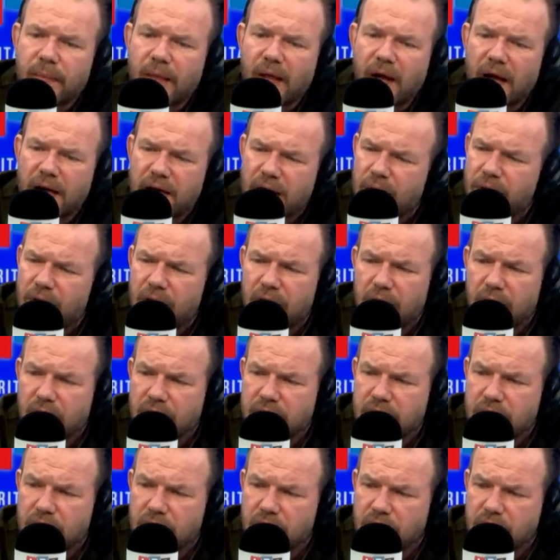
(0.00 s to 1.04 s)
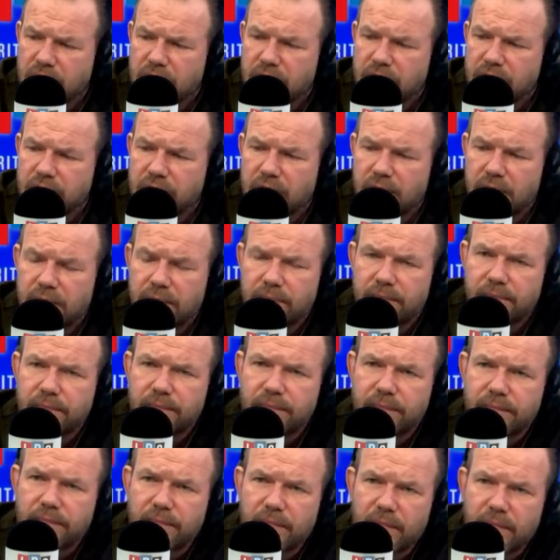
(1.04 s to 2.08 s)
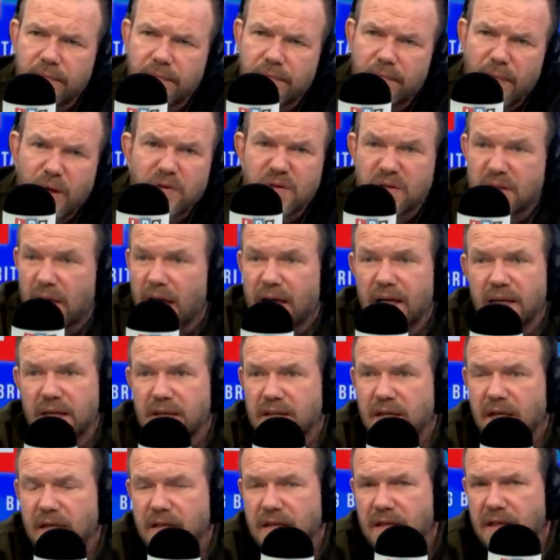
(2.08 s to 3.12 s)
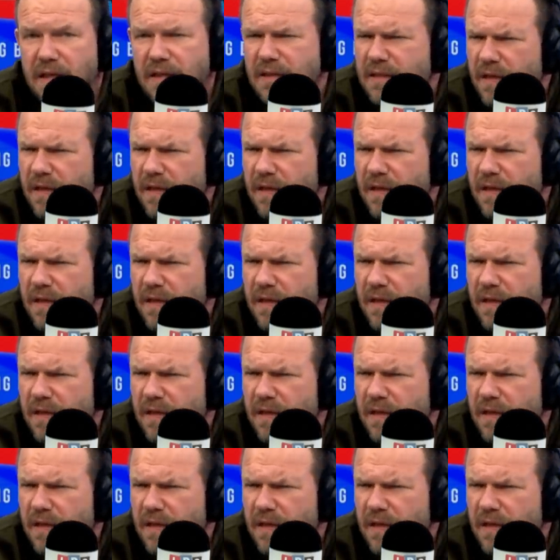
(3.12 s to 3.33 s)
I know I ask a lot of you. Most days, actually.